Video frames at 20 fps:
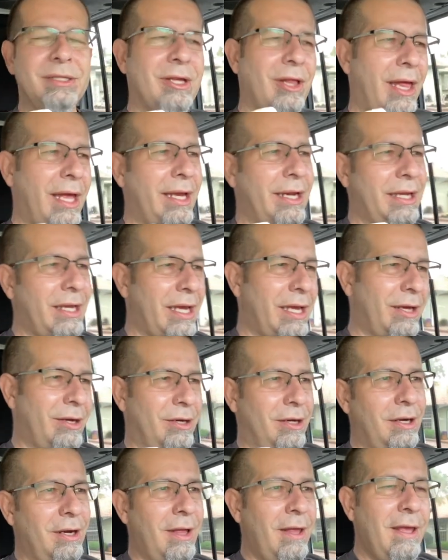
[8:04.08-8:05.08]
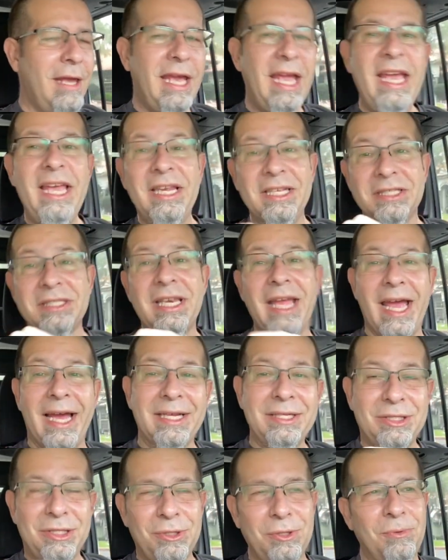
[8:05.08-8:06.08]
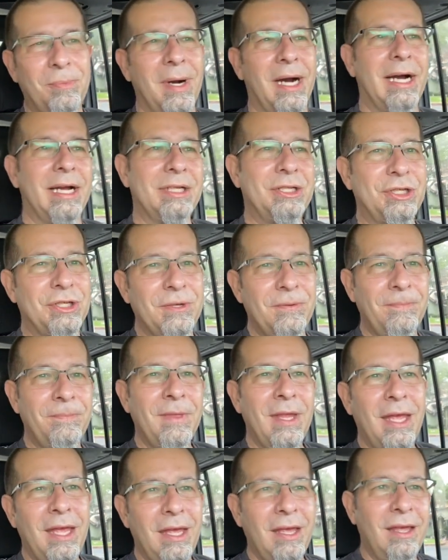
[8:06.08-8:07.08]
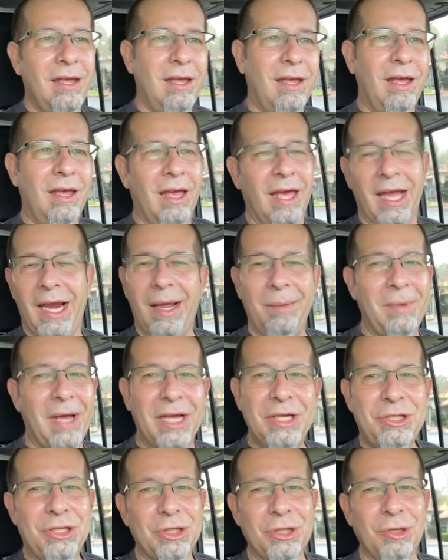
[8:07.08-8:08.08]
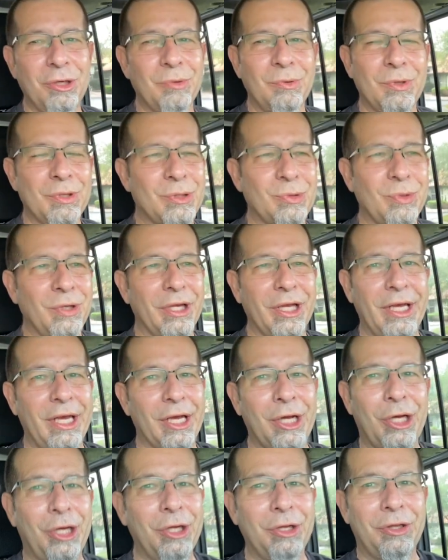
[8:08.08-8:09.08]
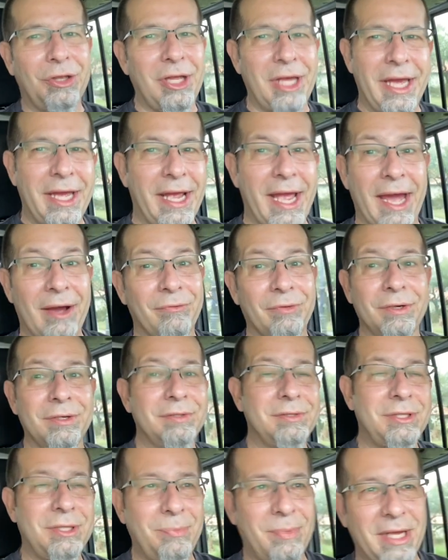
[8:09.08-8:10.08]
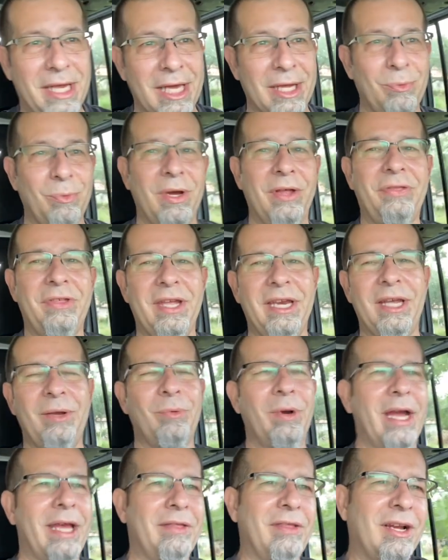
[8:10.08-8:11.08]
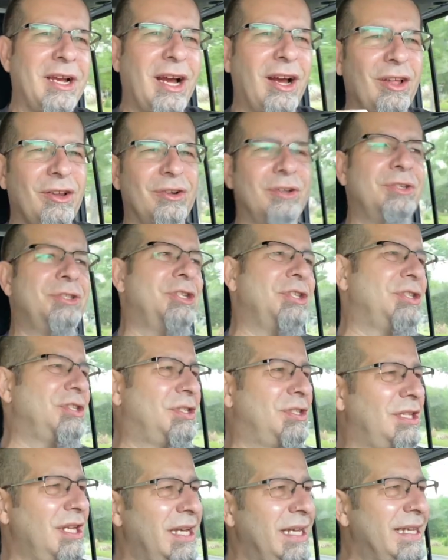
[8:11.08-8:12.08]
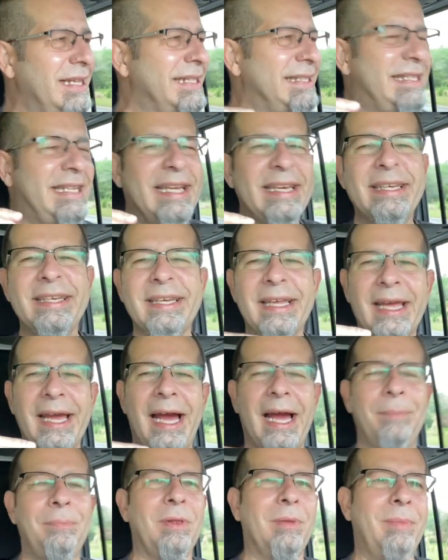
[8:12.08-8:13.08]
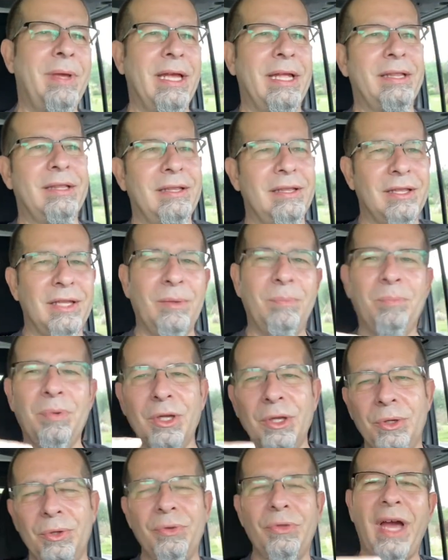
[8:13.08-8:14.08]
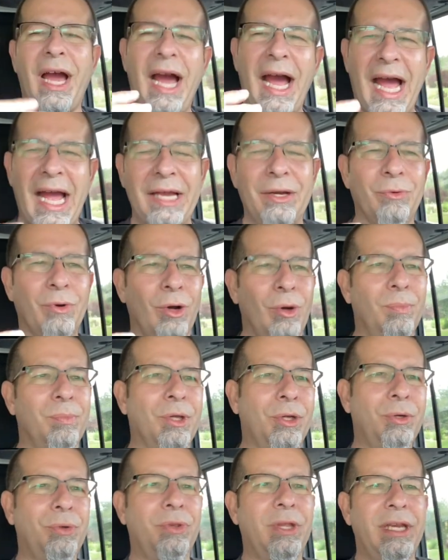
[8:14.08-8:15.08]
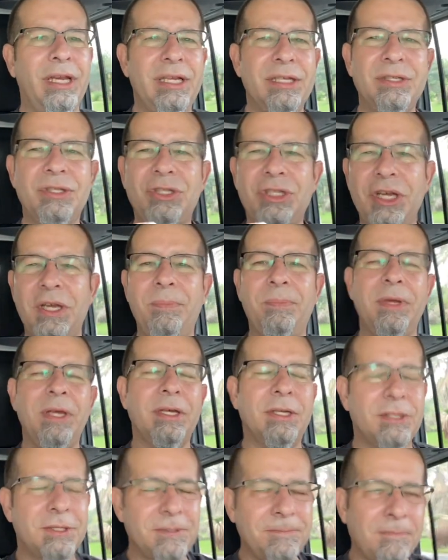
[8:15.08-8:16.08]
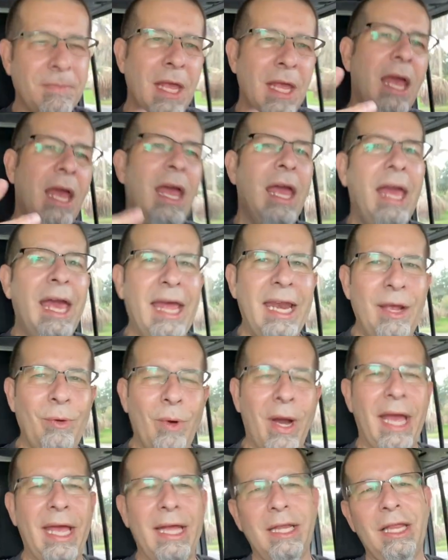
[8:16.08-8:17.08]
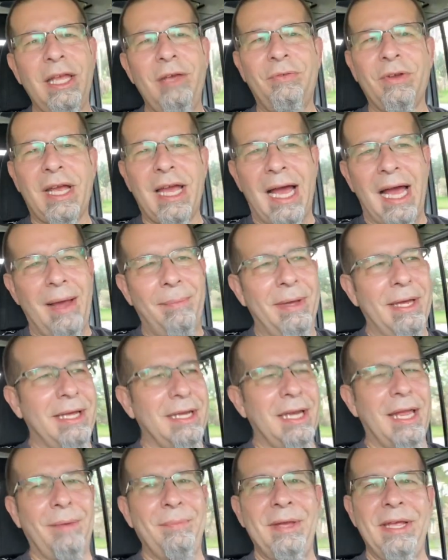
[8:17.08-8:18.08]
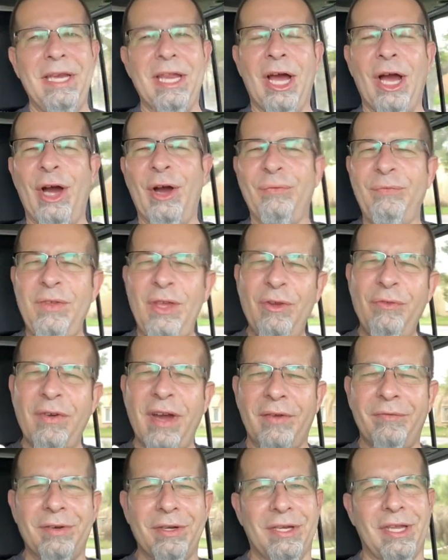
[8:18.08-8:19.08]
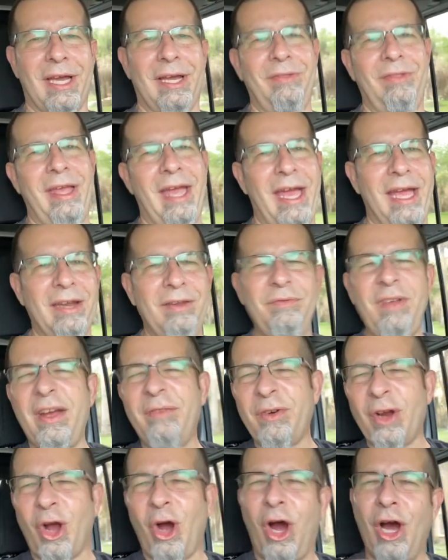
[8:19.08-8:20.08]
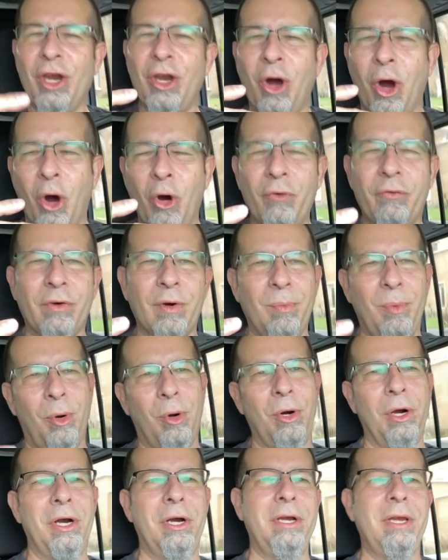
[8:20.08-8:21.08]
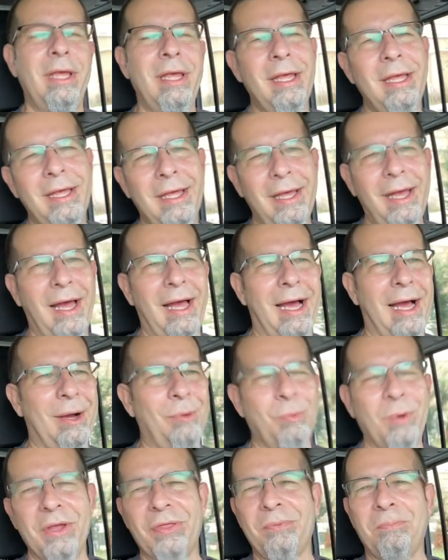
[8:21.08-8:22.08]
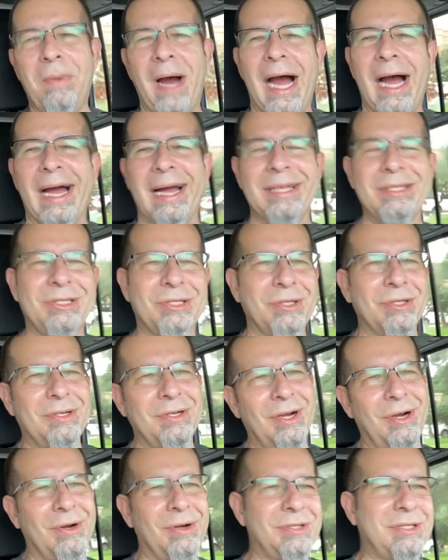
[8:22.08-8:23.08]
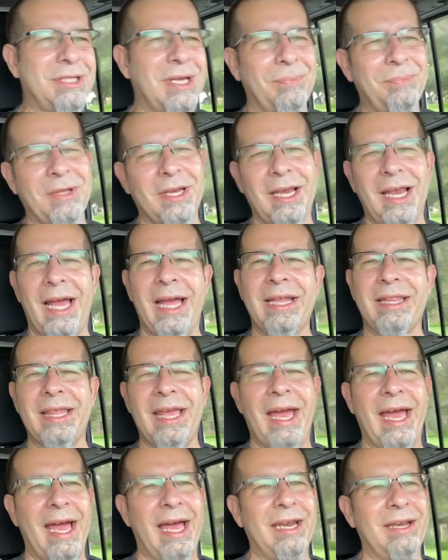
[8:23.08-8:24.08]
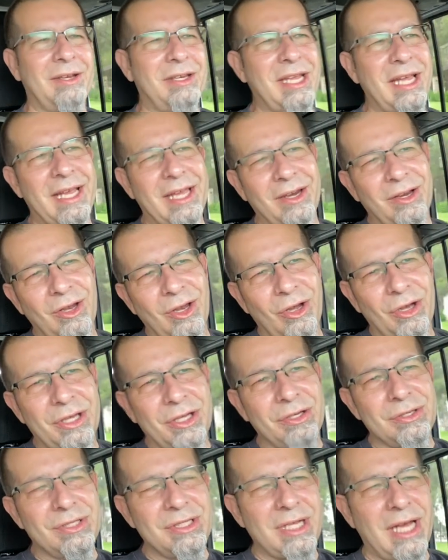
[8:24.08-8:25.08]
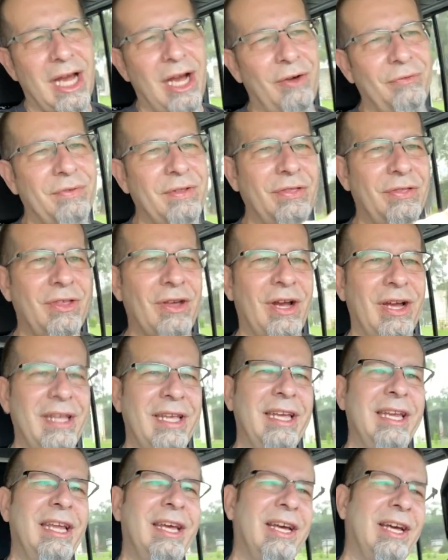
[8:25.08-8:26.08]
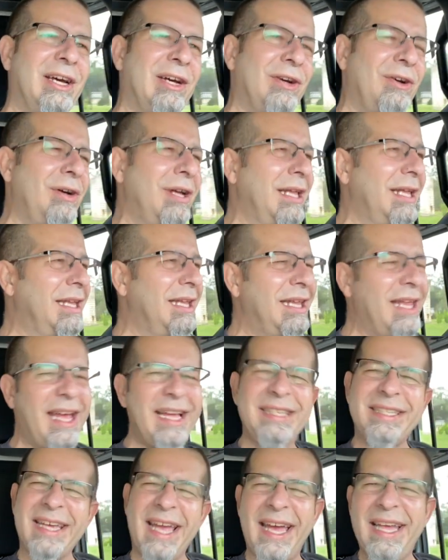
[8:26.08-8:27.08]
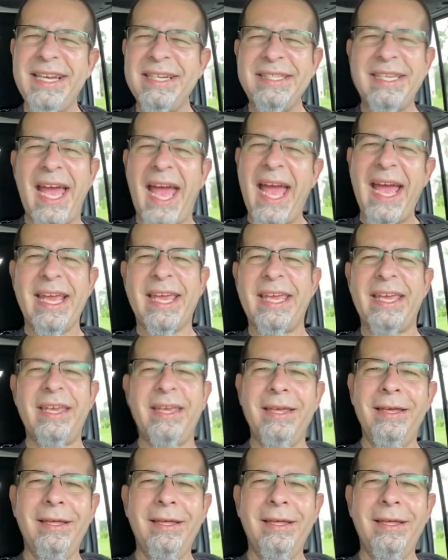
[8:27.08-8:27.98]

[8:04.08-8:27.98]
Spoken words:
Gladiator. He just had too much. And I'm not sure it was really a good thing ever to begin with anyway. The color just didn't complement the blue, the hydro blue that his Jeep is. Anyway, leave a comment. Let me know if you've ever done that. Have you ever gone overboard with mods or something like that, taking a look yourself and thought, you know, that's kind of tacky?